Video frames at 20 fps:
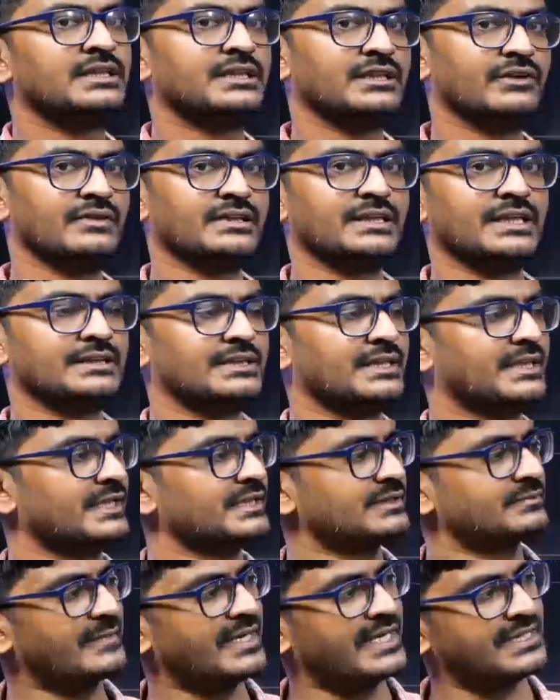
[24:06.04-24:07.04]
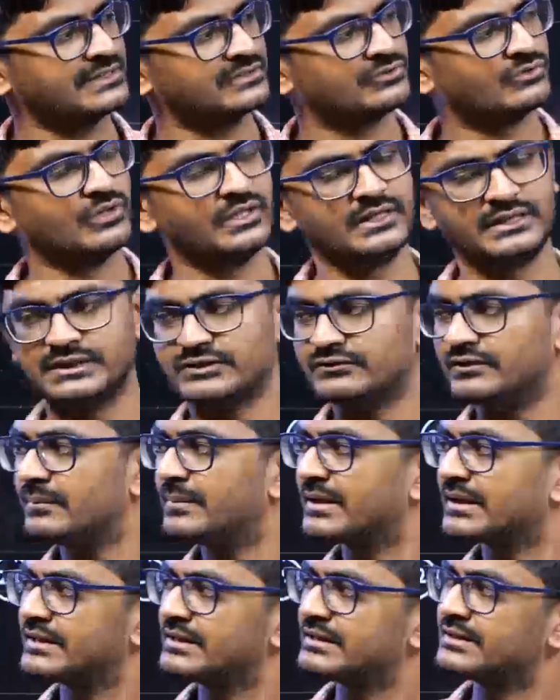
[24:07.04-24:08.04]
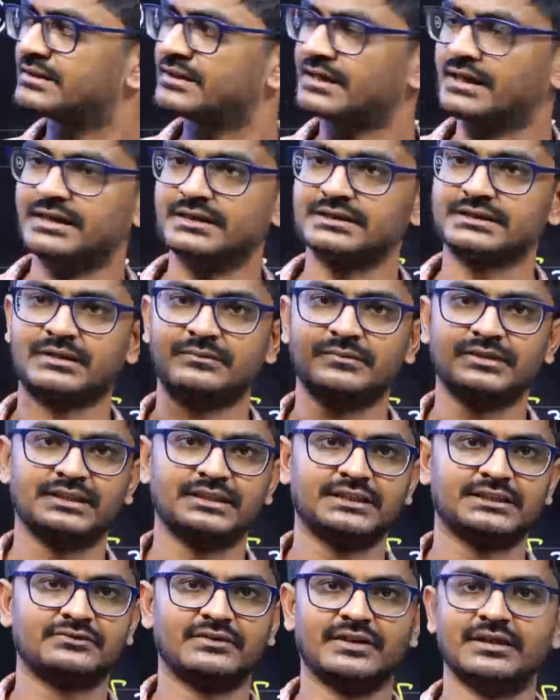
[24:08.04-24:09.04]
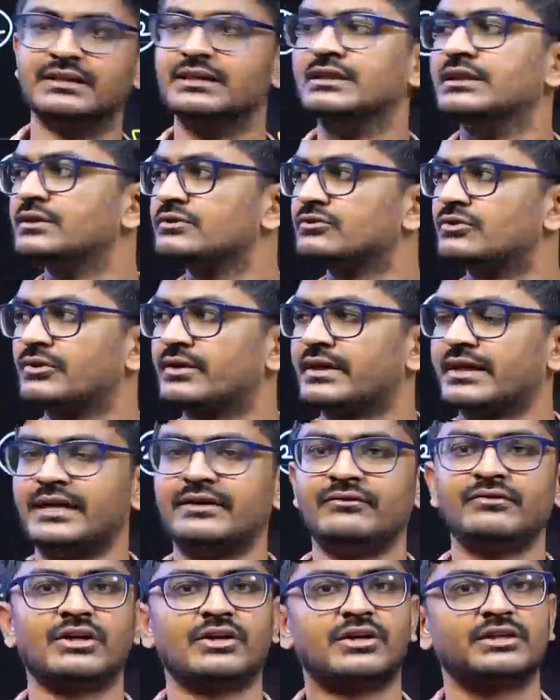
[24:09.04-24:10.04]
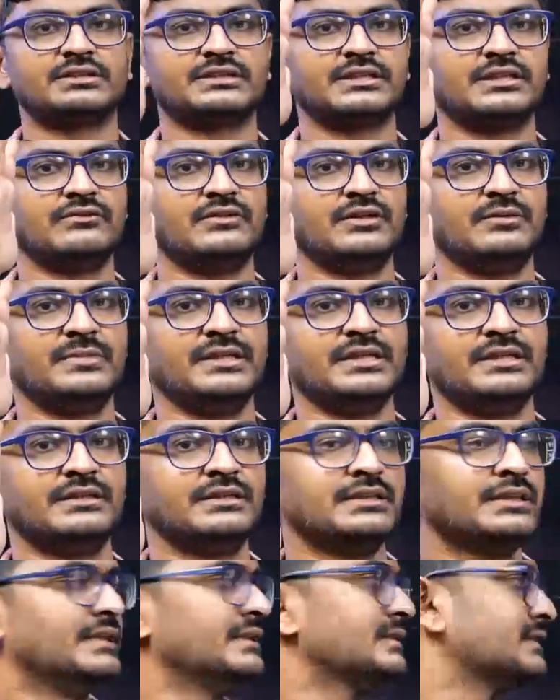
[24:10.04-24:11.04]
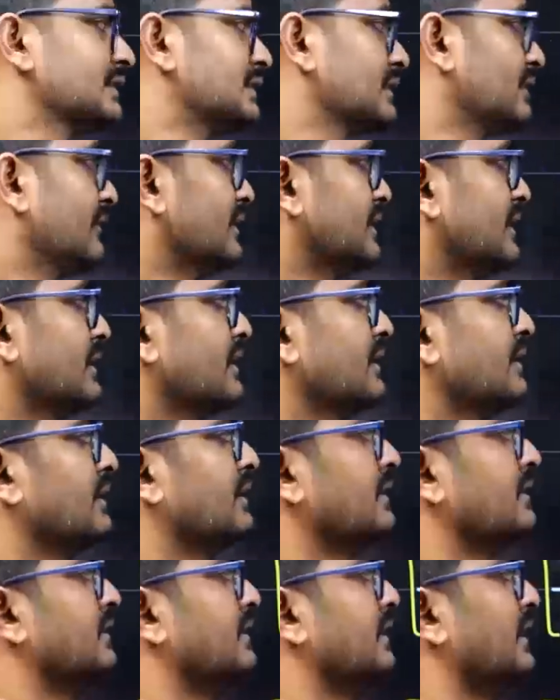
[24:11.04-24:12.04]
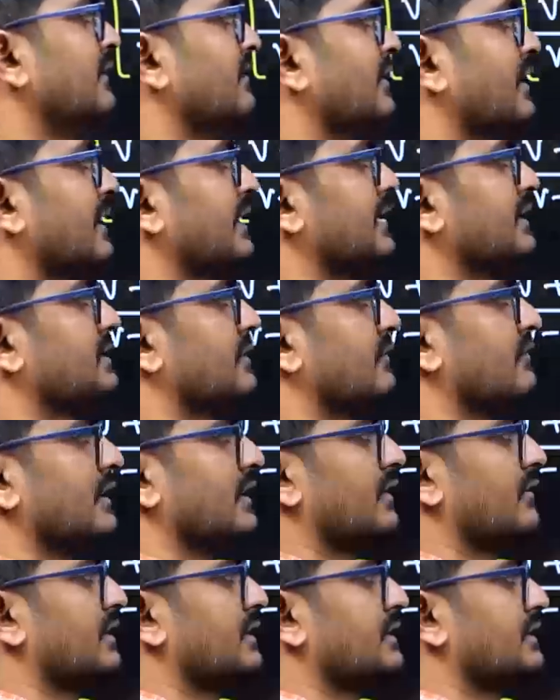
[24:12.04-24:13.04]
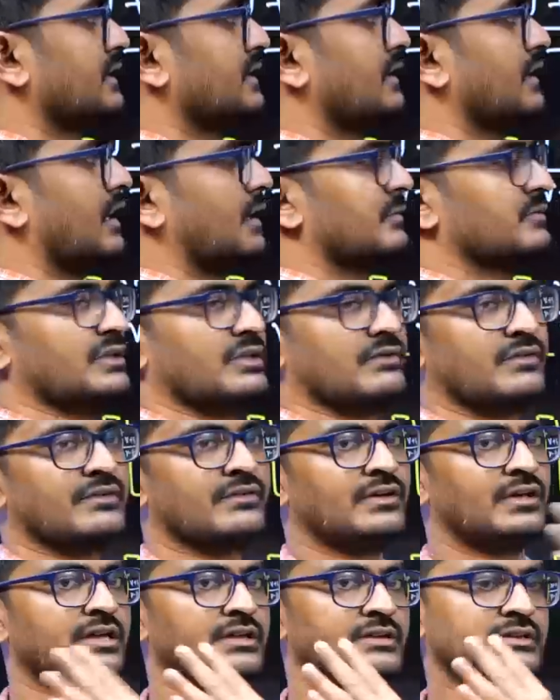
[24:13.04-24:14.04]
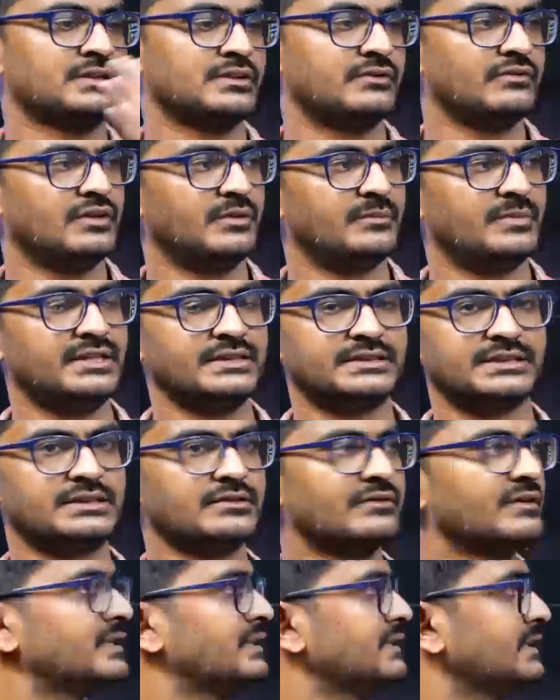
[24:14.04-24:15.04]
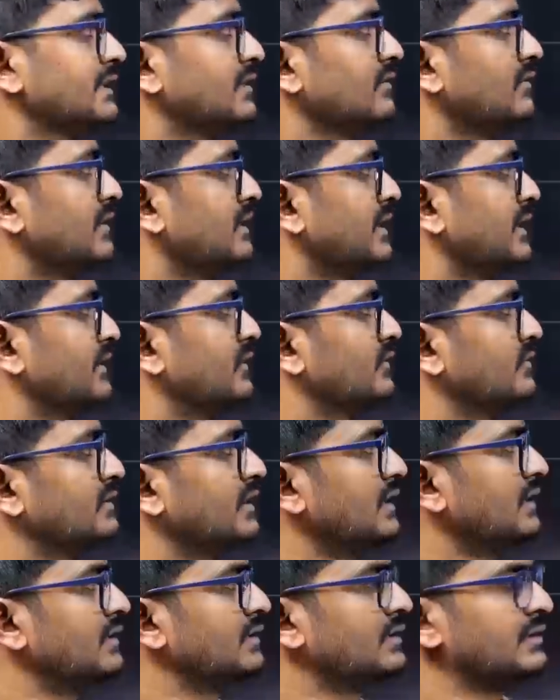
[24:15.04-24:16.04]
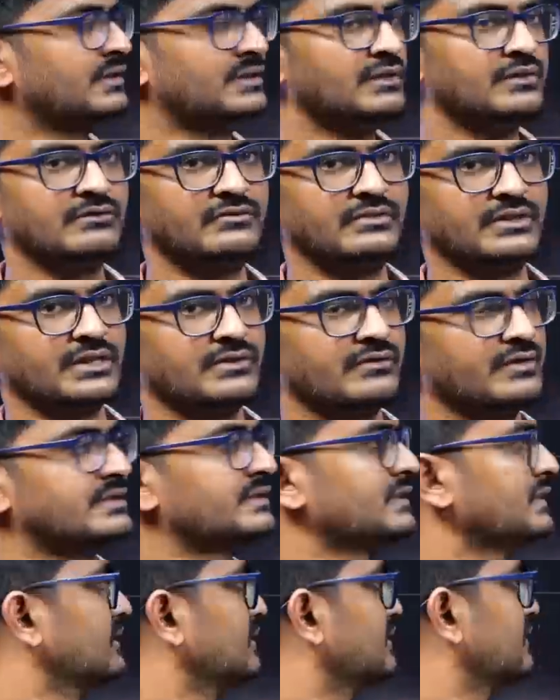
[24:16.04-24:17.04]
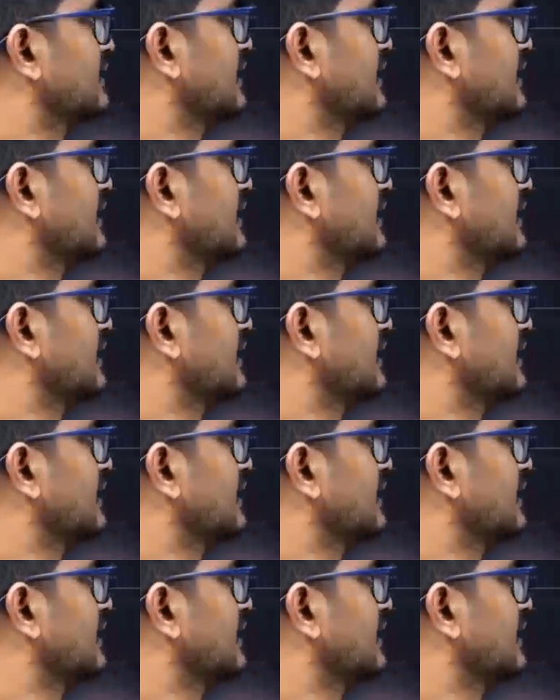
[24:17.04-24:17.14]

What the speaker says: Now in the other case, man is going this way, but this train is coming this way, so train velocity will be in such a way that it will increase the frequency, observer velocity will be in such a way that it will reduce the frequency.